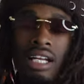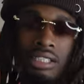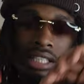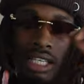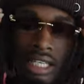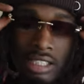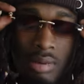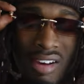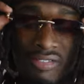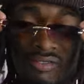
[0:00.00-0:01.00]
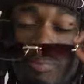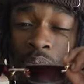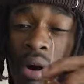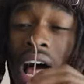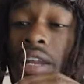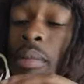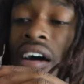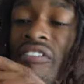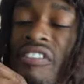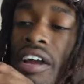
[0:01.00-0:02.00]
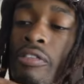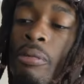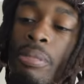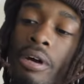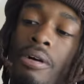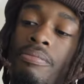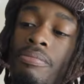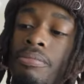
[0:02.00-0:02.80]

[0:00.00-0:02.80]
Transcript: out of 10. This is my probably my favorite pair.